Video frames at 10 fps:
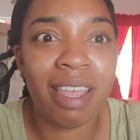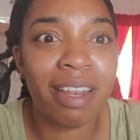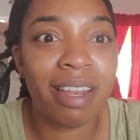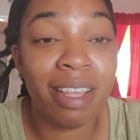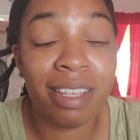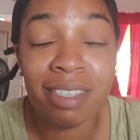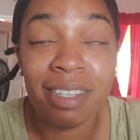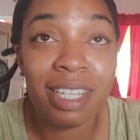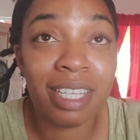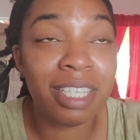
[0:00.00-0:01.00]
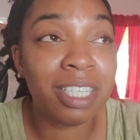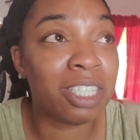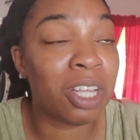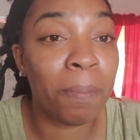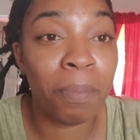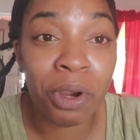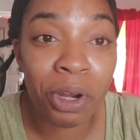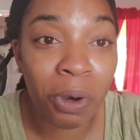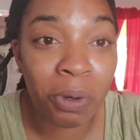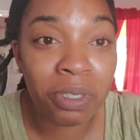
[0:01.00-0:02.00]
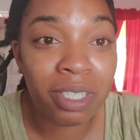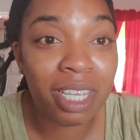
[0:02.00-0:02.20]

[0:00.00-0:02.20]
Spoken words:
this is not board house,